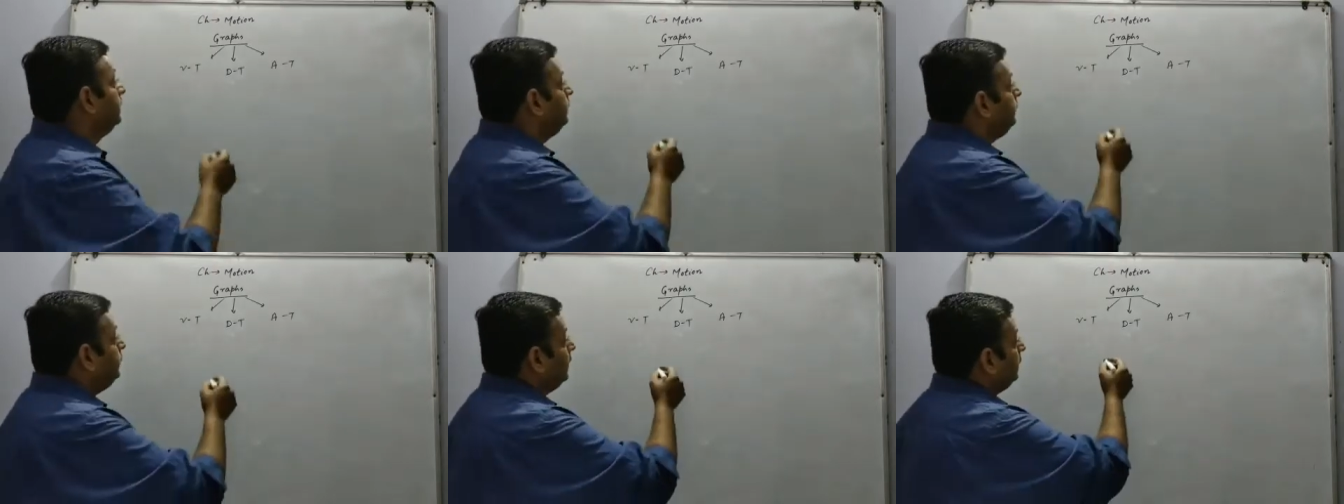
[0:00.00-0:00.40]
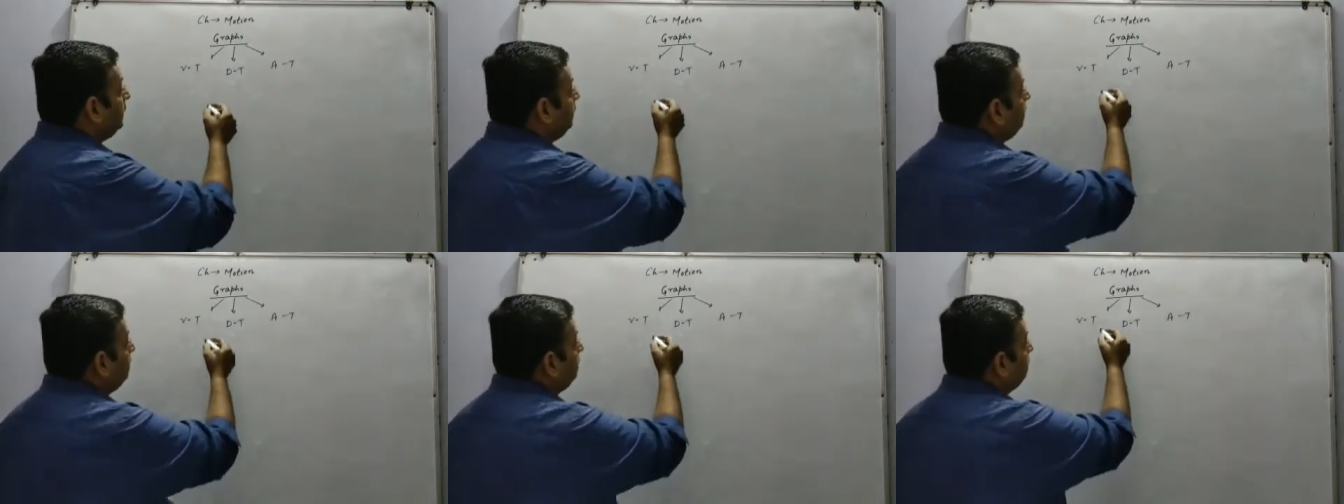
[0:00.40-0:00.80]
we are
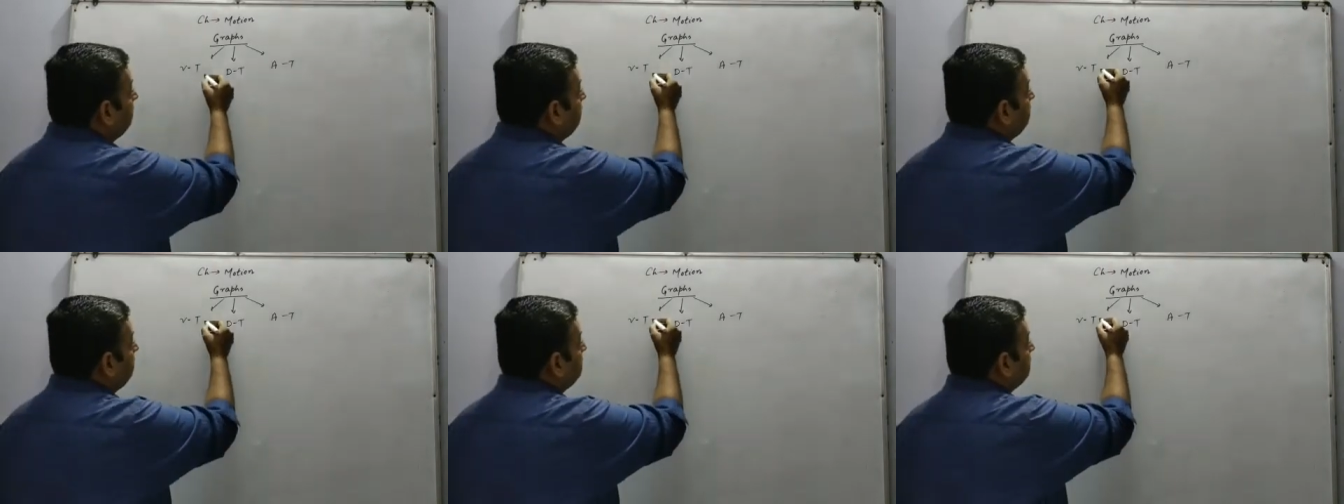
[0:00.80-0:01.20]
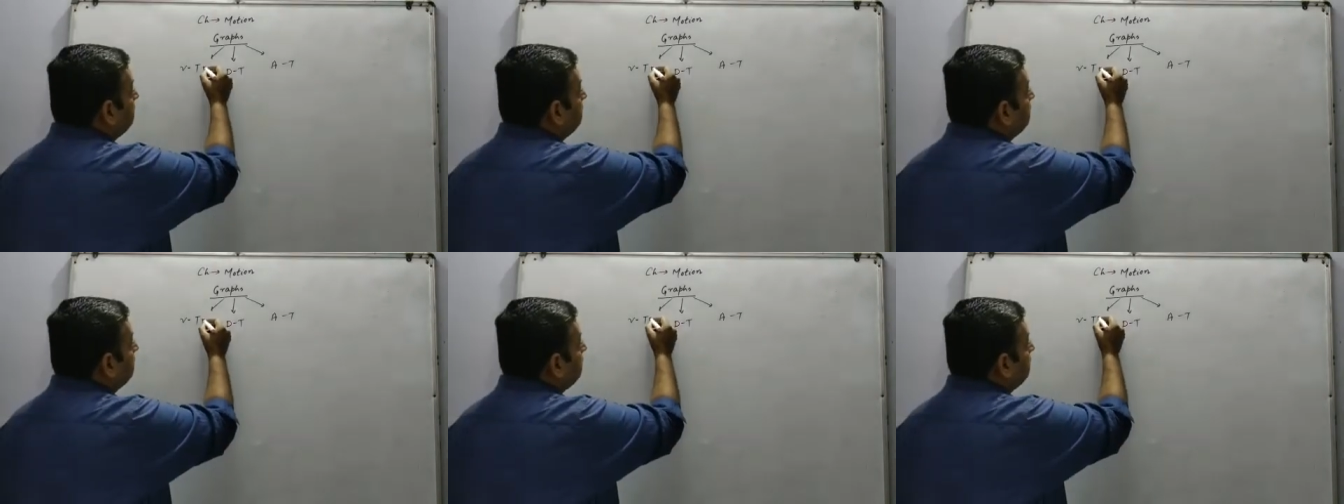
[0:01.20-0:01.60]
here
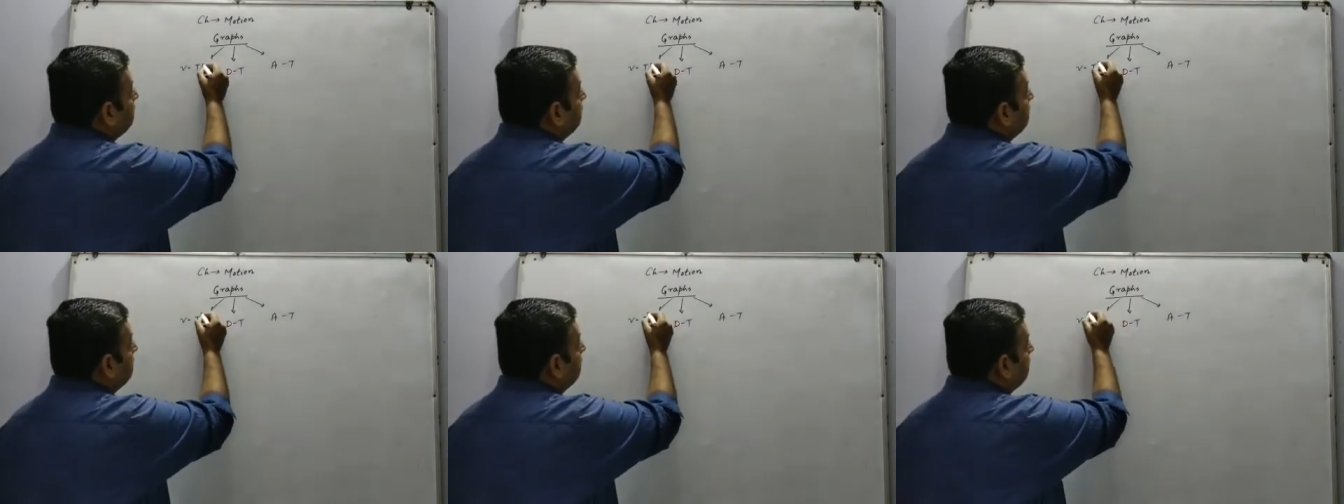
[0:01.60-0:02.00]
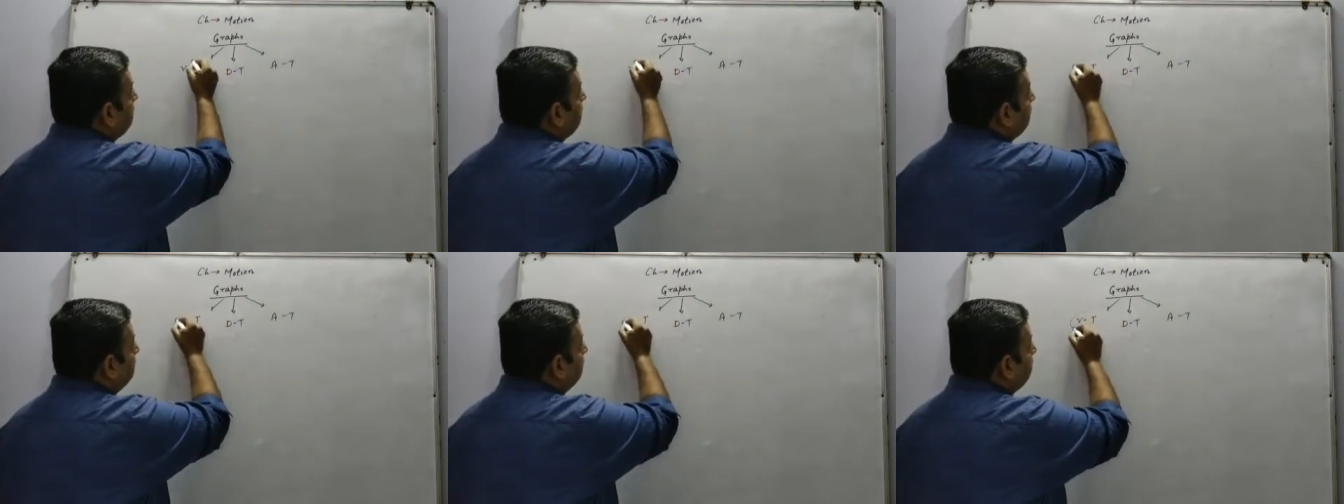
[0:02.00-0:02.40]

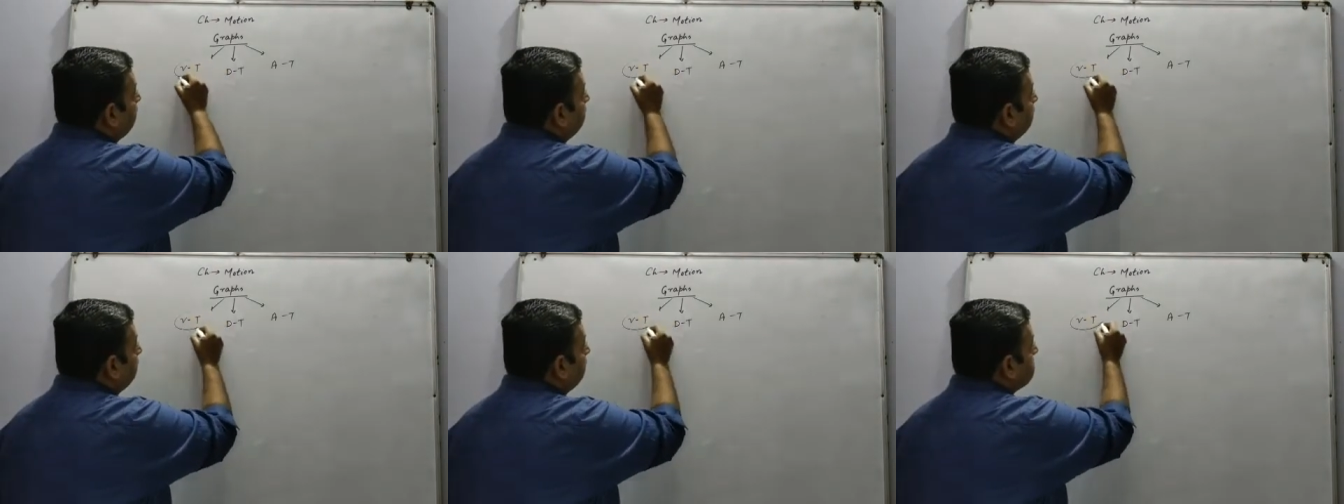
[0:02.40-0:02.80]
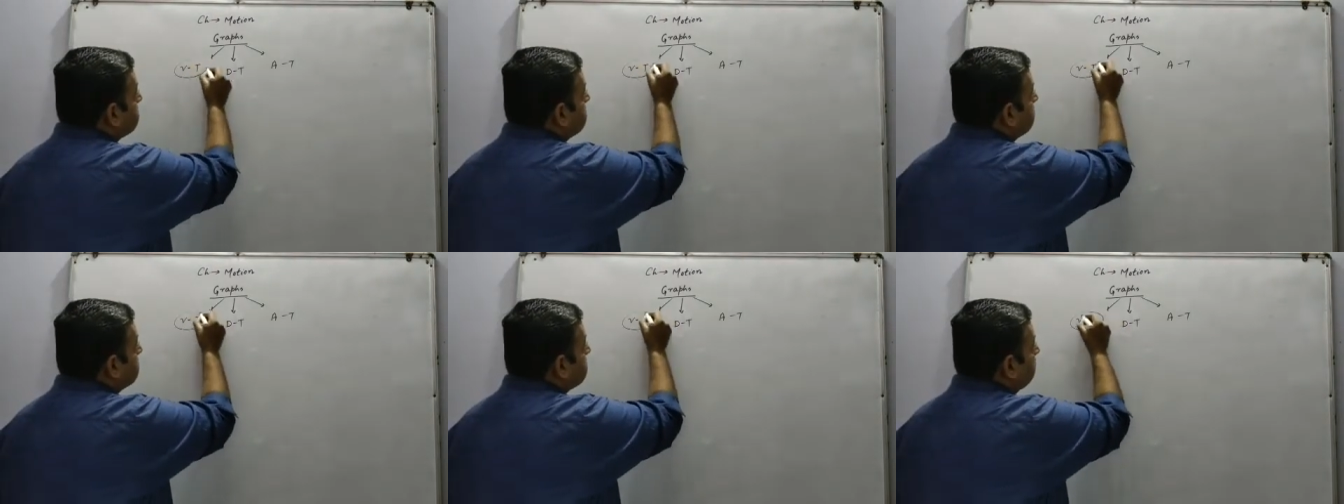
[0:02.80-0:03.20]
going to
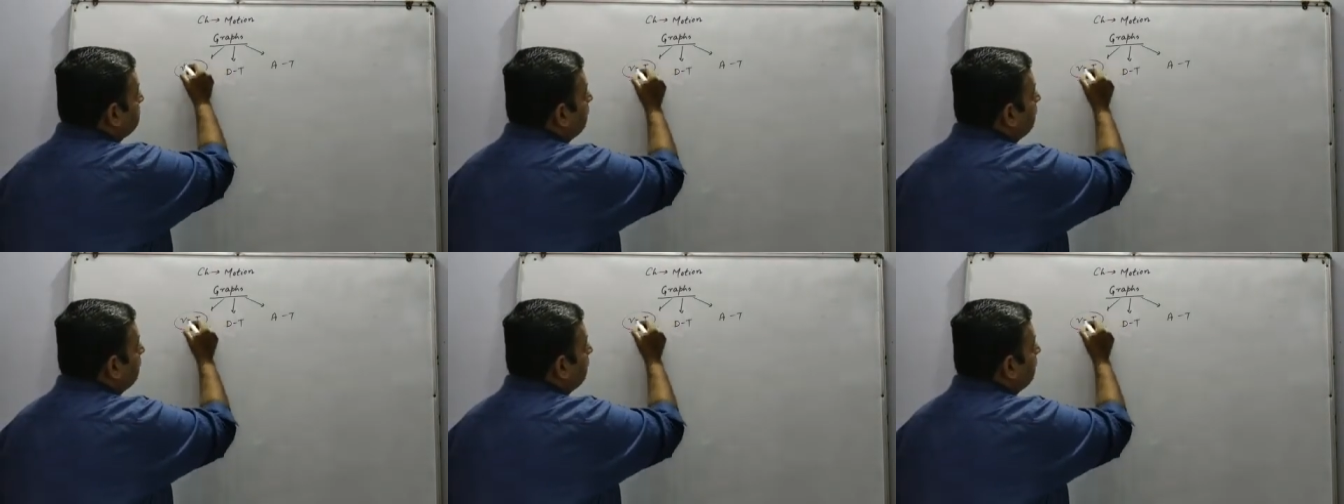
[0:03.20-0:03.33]
discuss